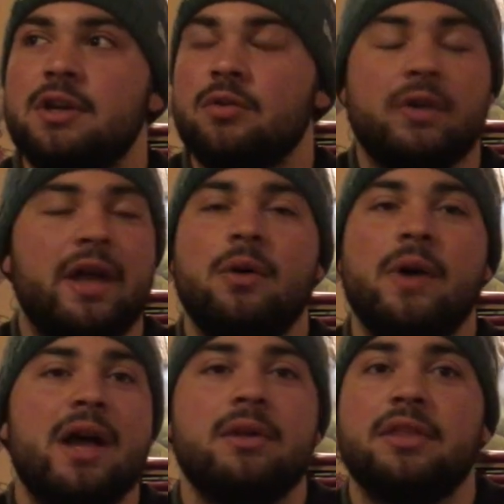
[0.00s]
ran
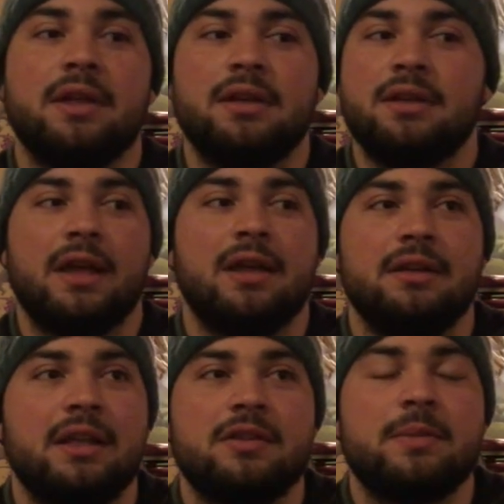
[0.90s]
away with it.
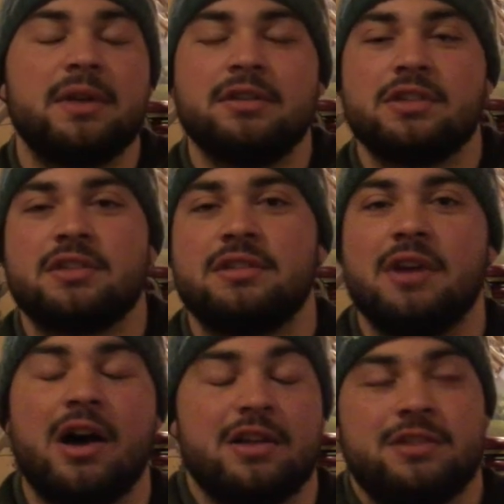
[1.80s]
And it's been just
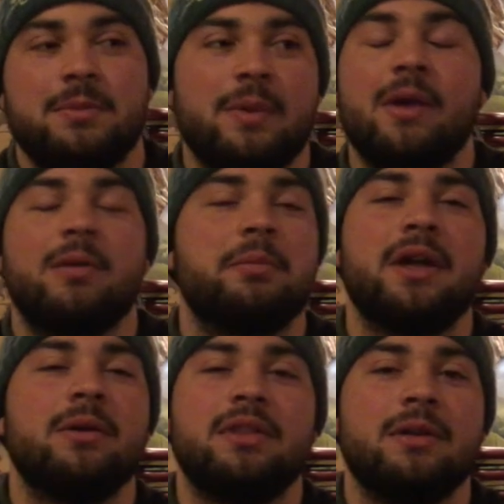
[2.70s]
awesome to be able to
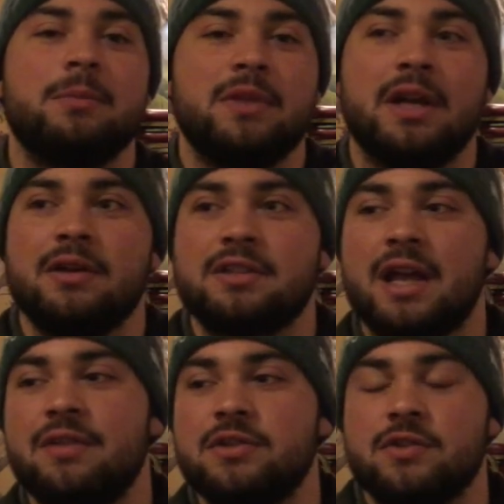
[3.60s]
play with him. You know, it's
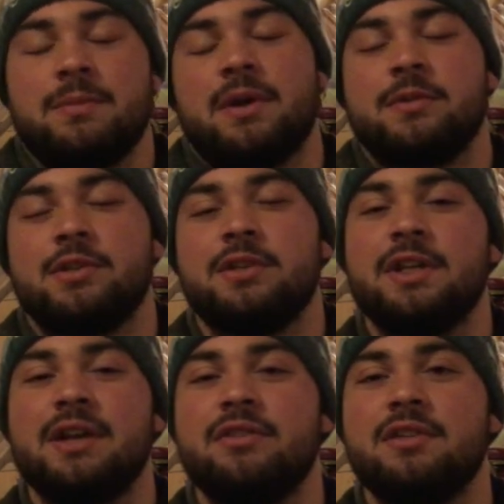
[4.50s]
kind of a dream come true.
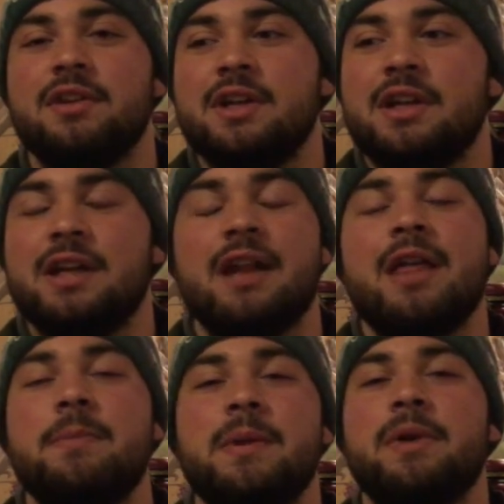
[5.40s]
Not a
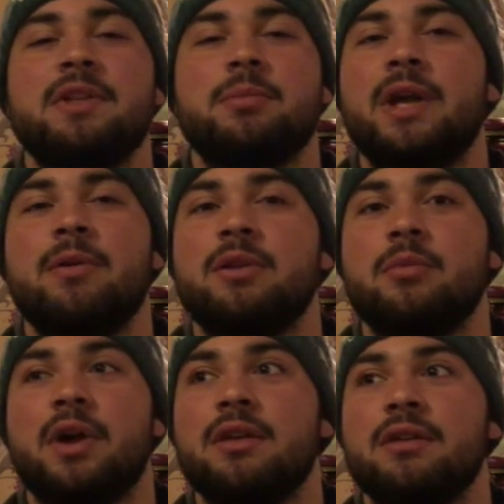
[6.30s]
lot of people get to play with their
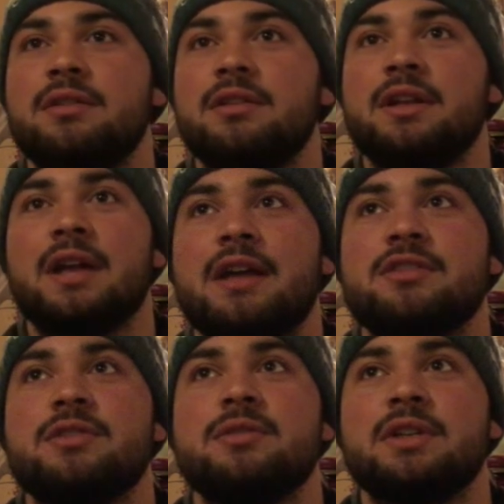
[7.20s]
brother in
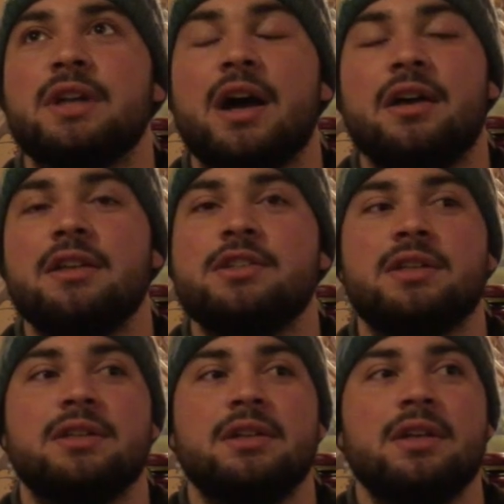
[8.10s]
school and college,
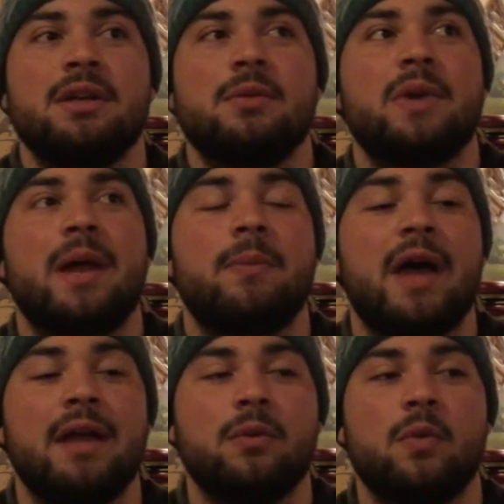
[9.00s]
and when I
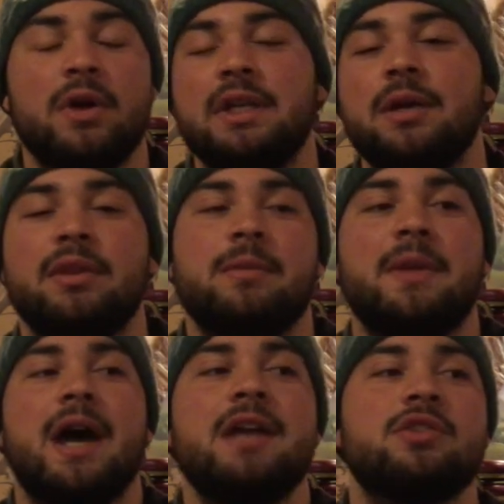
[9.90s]
had the 1 year with him
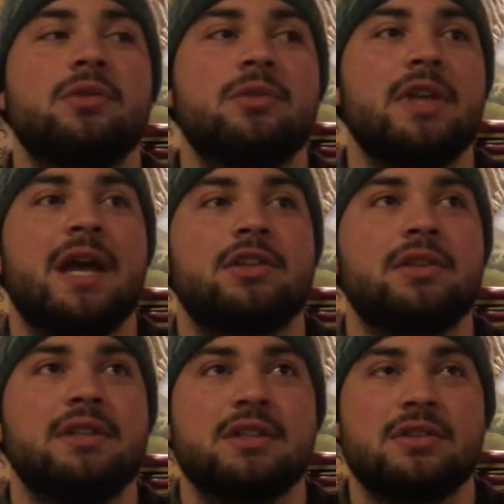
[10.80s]
in high school, he
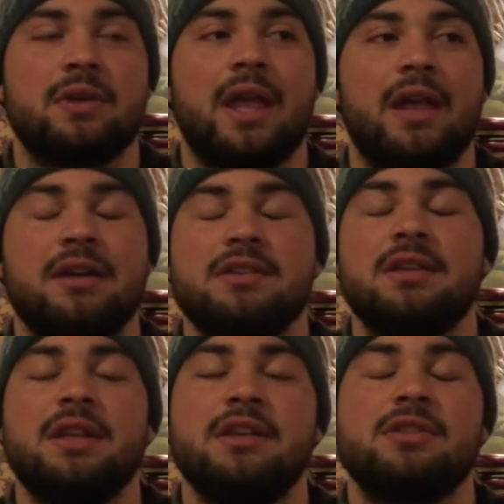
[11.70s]
actually dislocated his
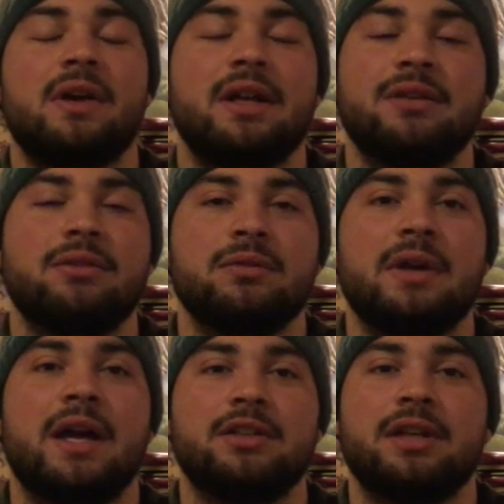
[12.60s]
knee, so I never
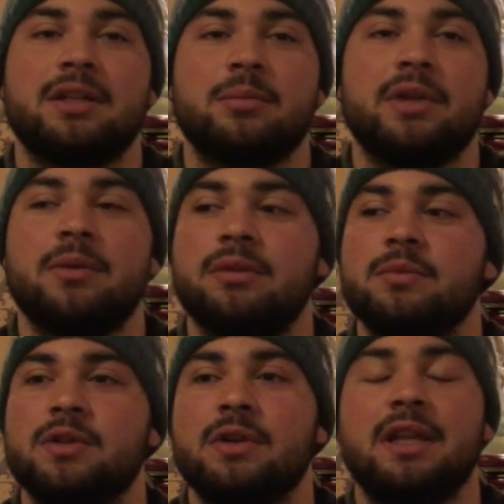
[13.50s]
actually got to play with
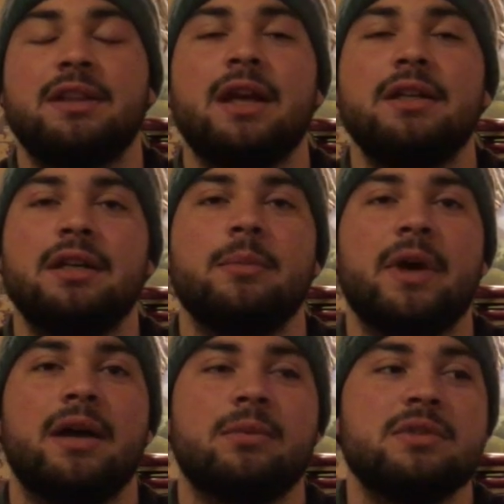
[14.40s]
him. So to get that year
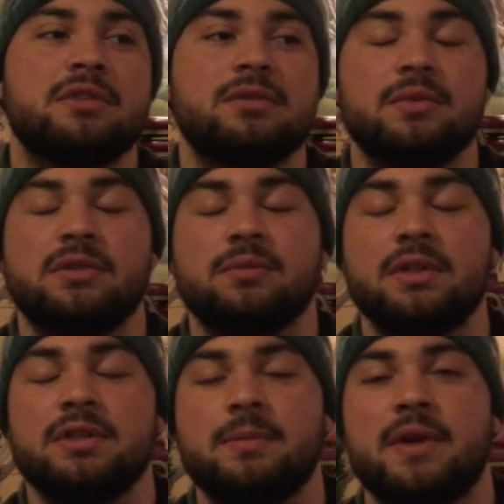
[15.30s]
back was
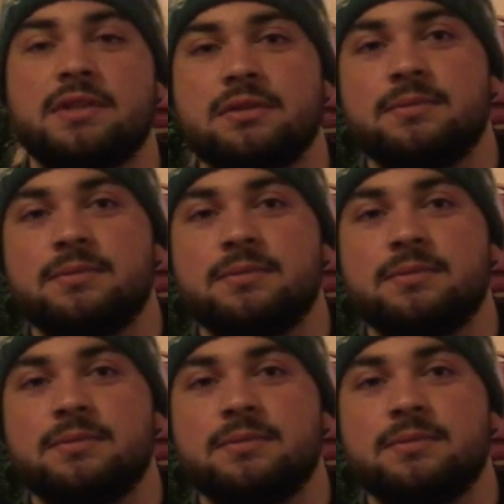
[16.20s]
really special.